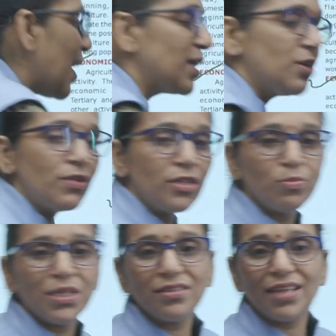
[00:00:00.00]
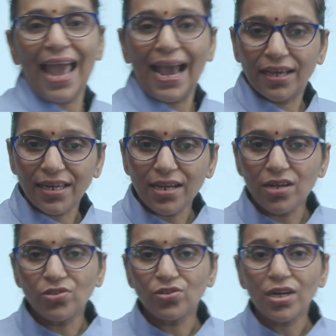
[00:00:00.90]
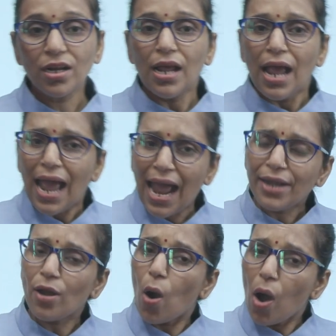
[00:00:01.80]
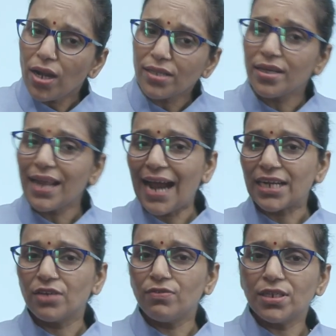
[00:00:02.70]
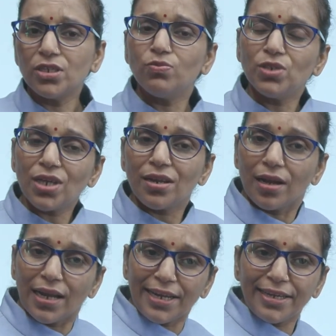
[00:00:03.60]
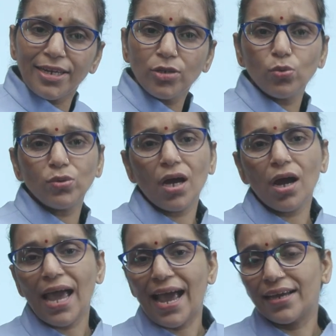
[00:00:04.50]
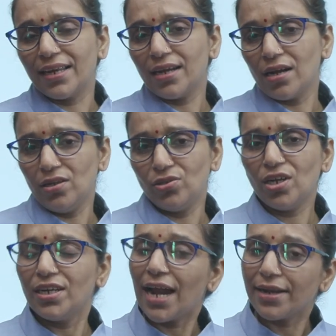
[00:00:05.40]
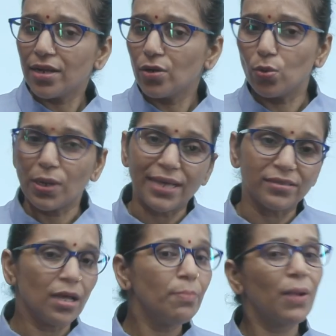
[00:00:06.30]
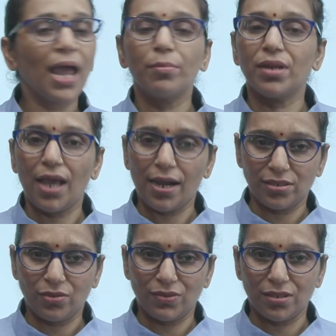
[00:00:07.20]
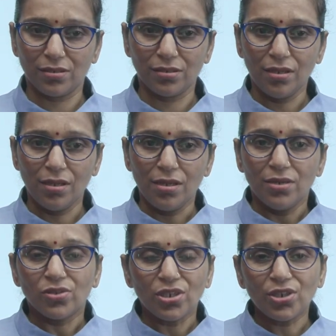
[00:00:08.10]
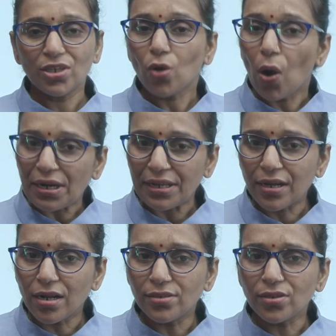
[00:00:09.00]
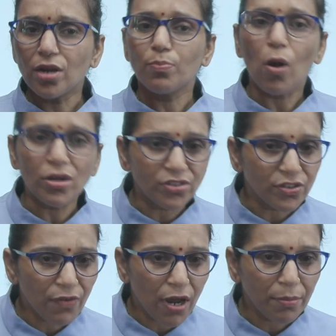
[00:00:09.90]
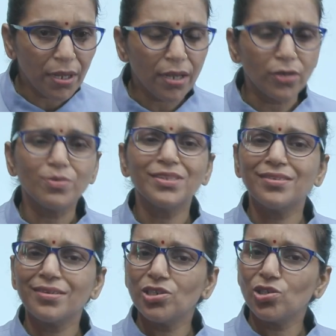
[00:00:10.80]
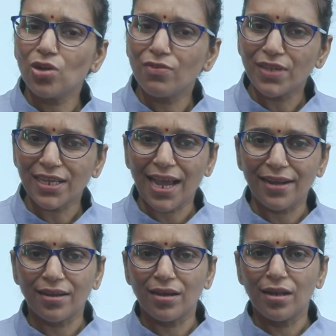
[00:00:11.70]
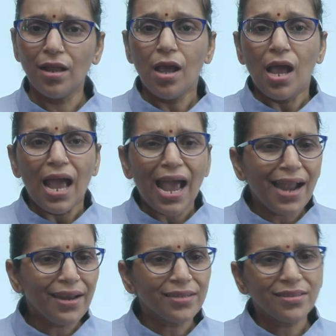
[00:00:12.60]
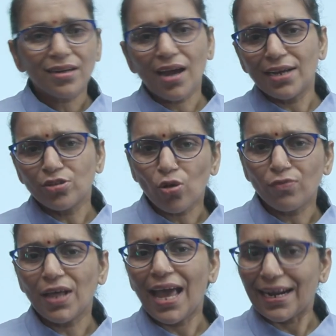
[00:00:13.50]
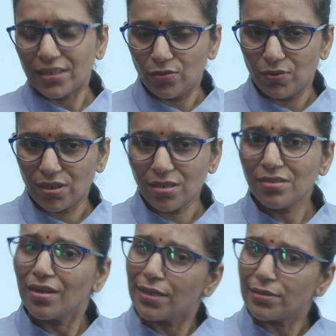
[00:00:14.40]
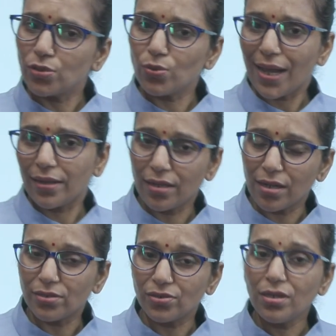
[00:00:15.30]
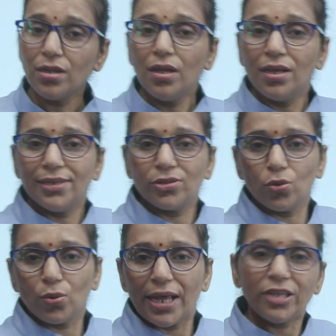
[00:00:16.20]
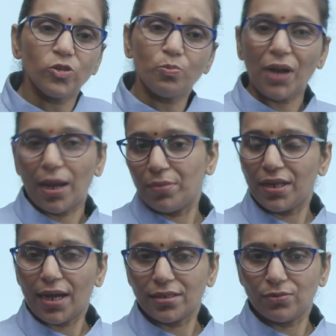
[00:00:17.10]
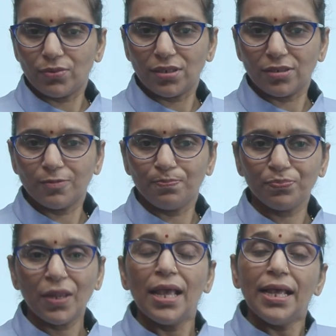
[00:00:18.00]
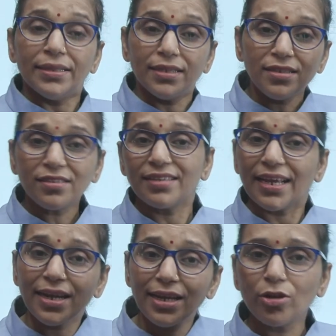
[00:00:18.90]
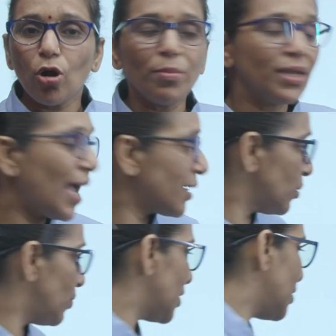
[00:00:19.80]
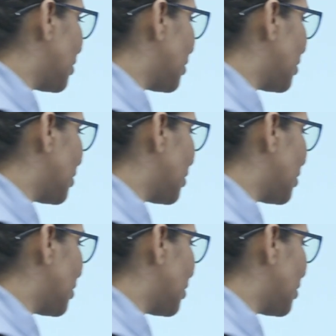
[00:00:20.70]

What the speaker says: activities means agriculture and all other activities which are related to the agriculture, that are known as the primary activities, such as horticulture, poultry farming, domestication of the cattle and other kinds of the activities related to agriculture is known as primary activities. Then the second economic activity